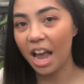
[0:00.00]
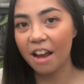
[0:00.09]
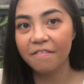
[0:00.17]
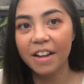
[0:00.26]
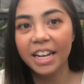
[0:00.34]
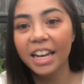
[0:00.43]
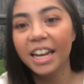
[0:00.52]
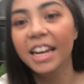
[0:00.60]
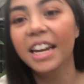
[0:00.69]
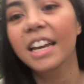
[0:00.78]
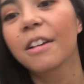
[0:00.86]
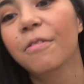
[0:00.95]
I reckon
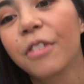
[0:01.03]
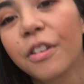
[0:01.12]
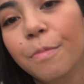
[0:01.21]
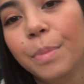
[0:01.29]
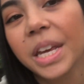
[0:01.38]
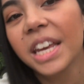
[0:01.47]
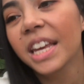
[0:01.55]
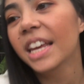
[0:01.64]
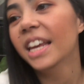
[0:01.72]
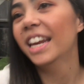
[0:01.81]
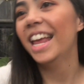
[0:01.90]
it would have been